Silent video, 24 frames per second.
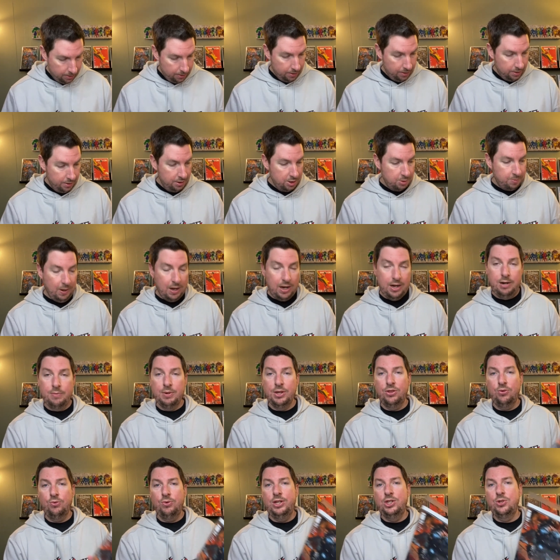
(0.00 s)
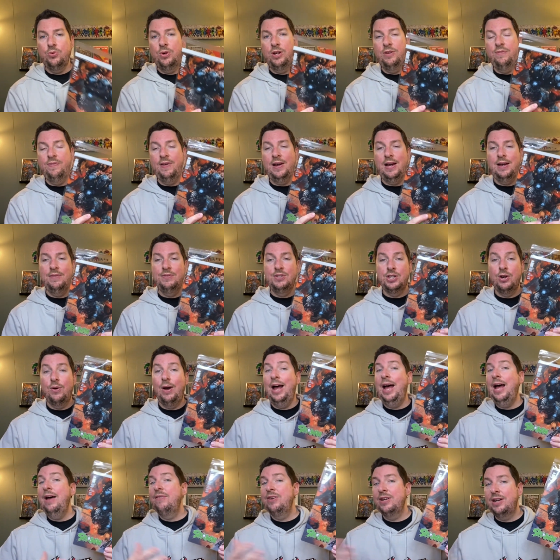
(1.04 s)
Spawn number 325, so I
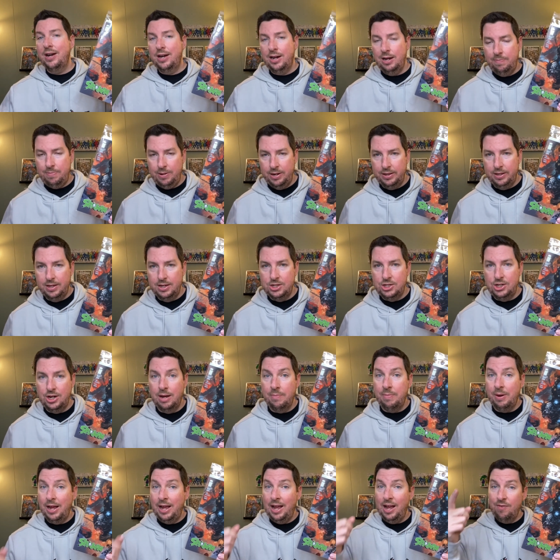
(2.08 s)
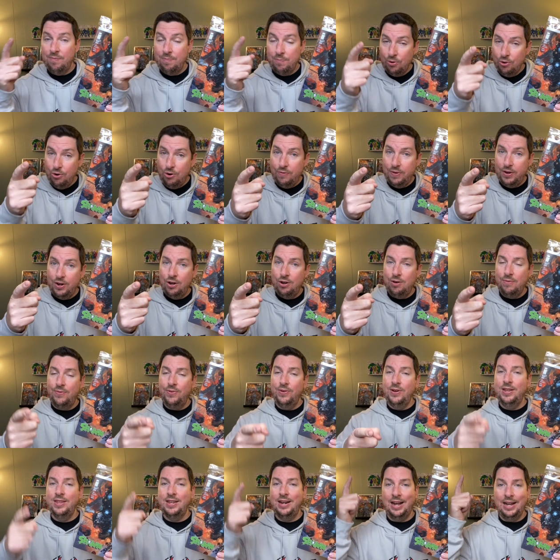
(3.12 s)
haven't caught up on this yet, but I have proven,
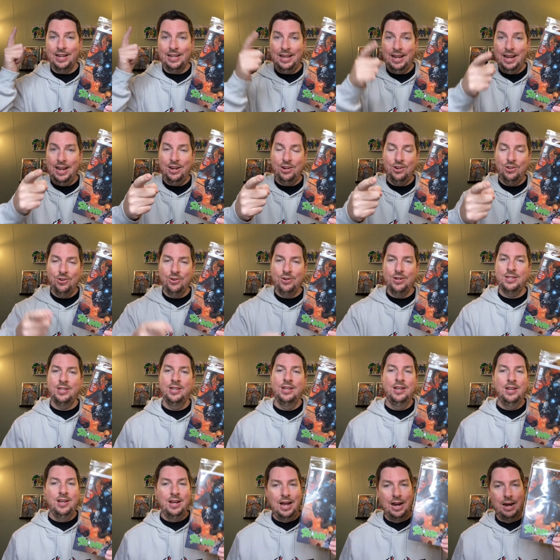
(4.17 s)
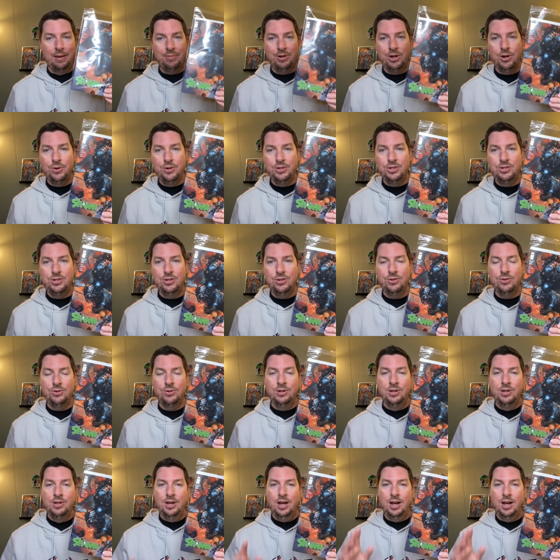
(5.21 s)
hopefully, that I can do it, and I'm going to